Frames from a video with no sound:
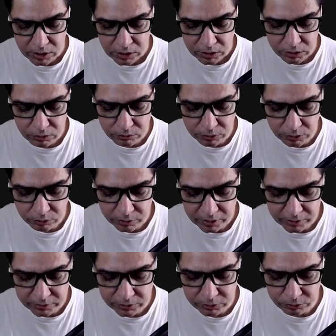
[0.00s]
you would look at
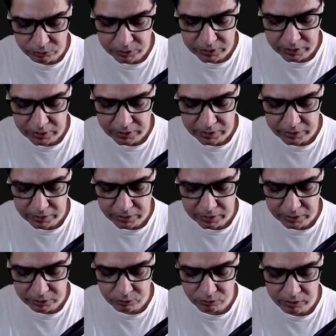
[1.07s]
the urea and
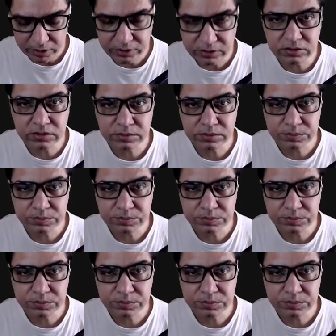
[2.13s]
electrolytes,